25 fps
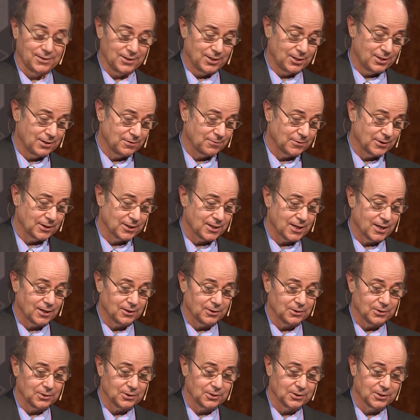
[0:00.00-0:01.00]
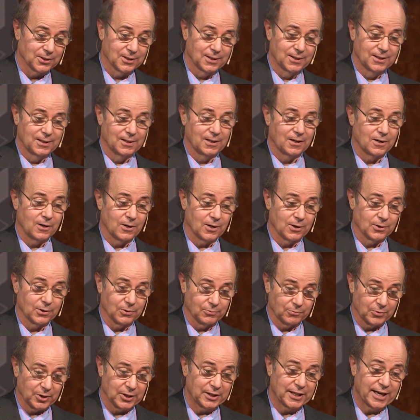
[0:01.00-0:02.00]
the different colors
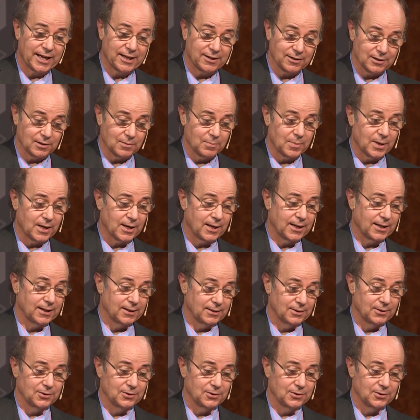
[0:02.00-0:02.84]
are related by